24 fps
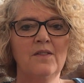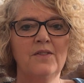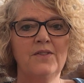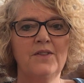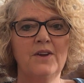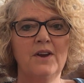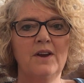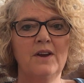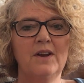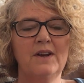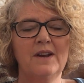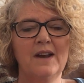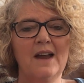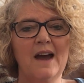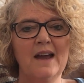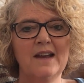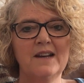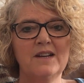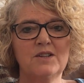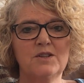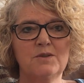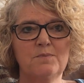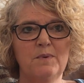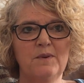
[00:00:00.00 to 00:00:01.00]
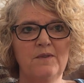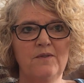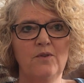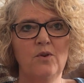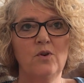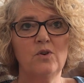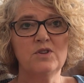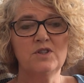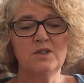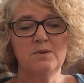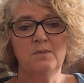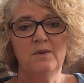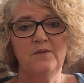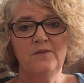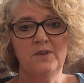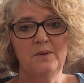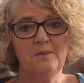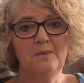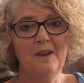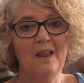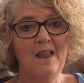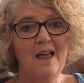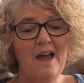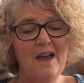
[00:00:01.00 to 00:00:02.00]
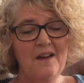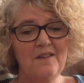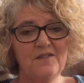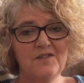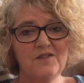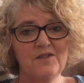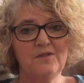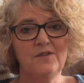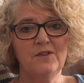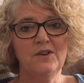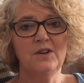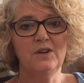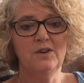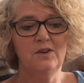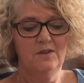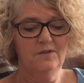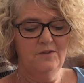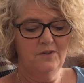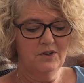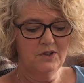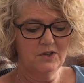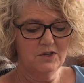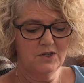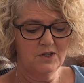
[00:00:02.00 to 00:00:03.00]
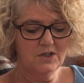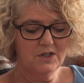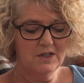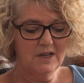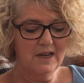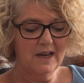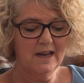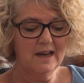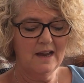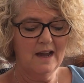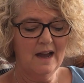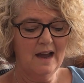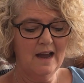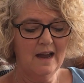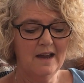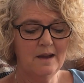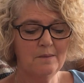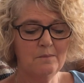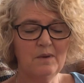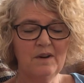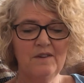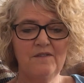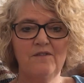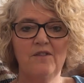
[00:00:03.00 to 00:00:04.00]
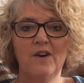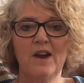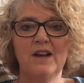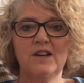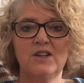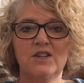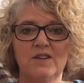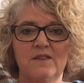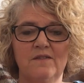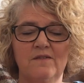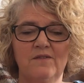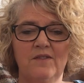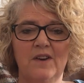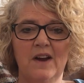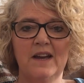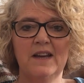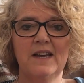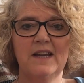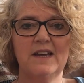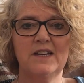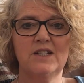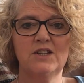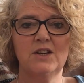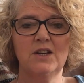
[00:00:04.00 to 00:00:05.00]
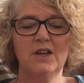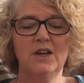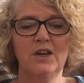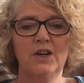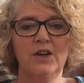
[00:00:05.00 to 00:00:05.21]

The night before some of them left for university, I and my friend invited